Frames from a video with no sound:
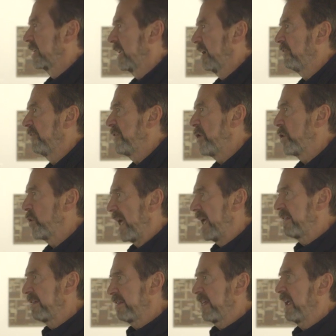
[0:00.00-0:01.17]
give you
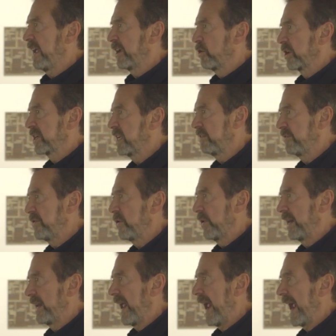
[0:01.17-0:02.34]
a thing or give you
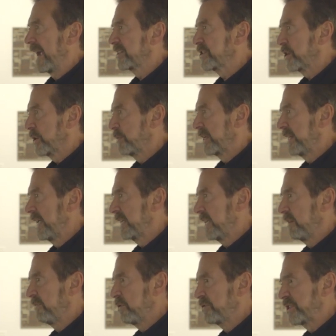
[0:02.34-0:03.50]
an answer, but they
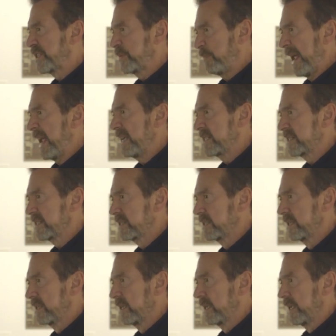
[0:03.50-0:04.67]
give you space.
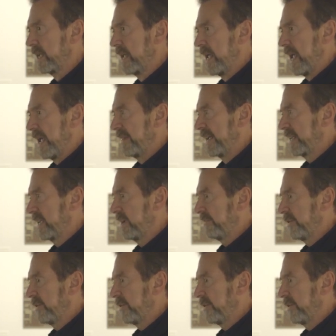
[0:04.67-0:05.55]
They give